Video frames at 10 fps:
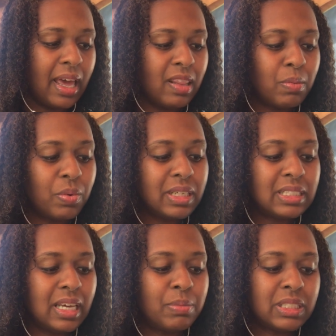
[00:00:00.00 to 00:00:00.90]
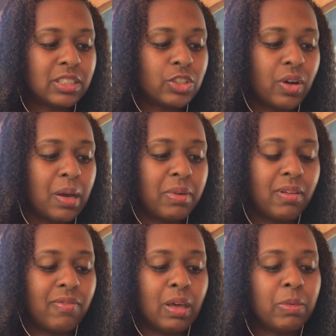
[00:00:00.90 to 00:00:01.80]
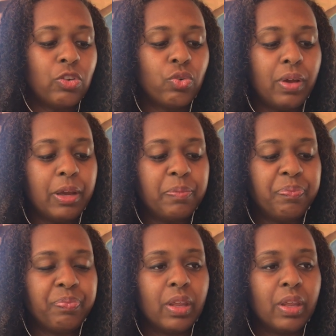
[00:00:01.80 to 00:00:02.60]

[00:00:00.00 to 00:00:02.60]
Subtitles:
and the boy's name is inscribed in the family tree.